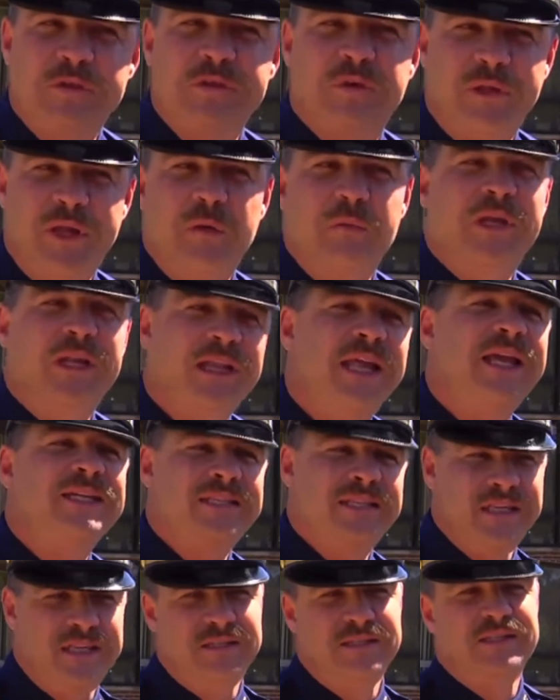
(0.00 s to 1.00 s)
of unfair
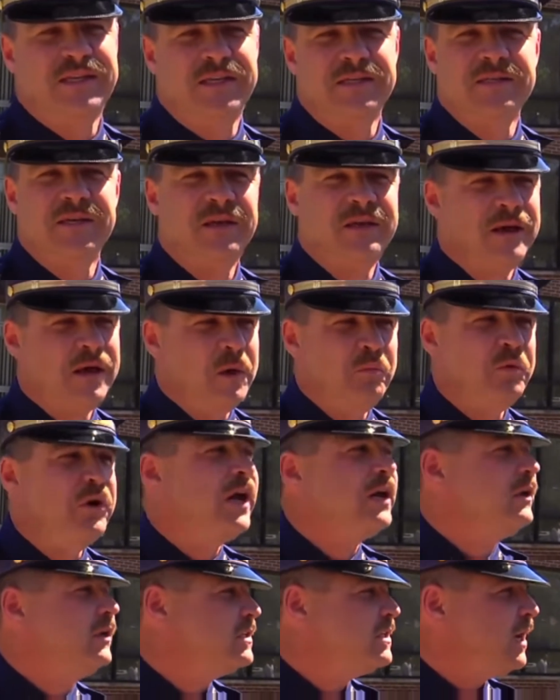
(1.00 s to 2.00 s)
prejudice.
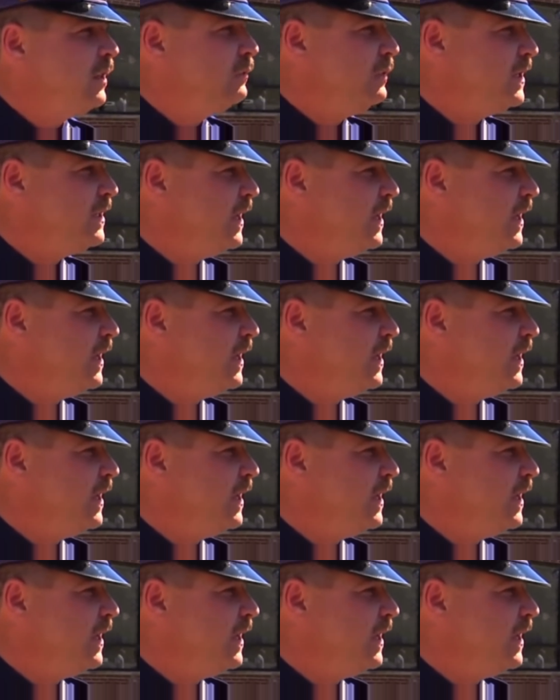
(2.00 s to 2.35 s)
Uh, the